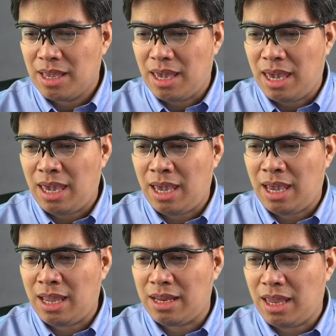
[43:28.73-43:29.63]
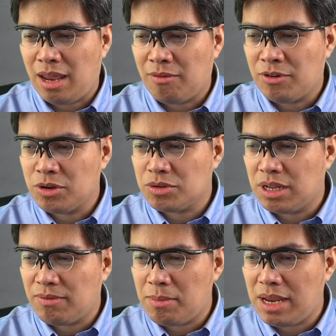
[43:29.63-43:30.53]
And for those who are
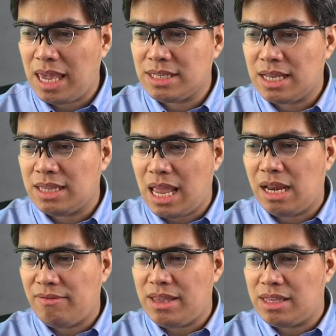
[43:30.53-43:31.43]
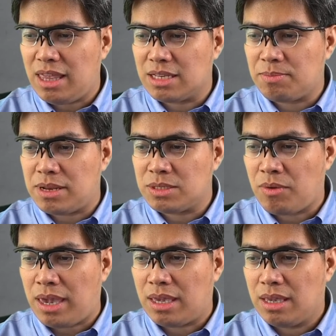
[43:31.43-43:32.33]
not familiar, it's an elevated
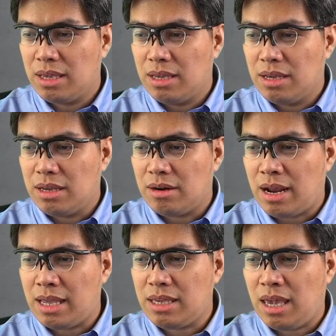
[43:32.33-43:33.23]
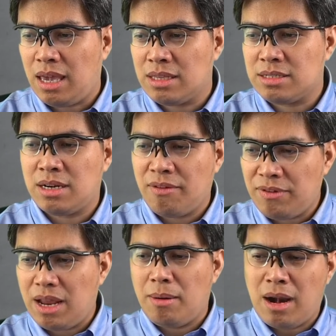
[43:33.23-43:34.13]
expressway, right? It's
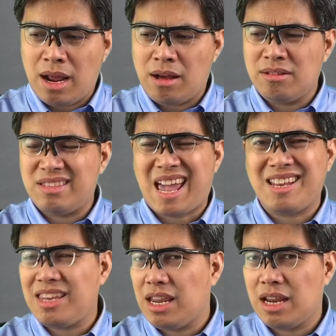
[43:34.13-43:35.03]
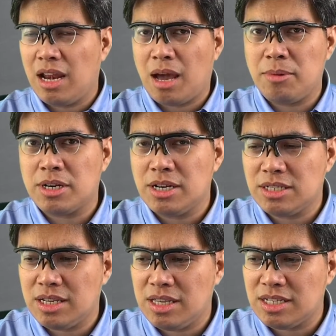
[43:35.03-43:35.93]
roughly around 19
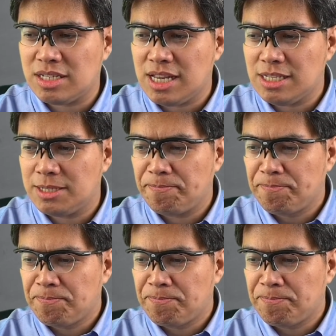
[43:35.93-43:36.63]
kilometers in distance.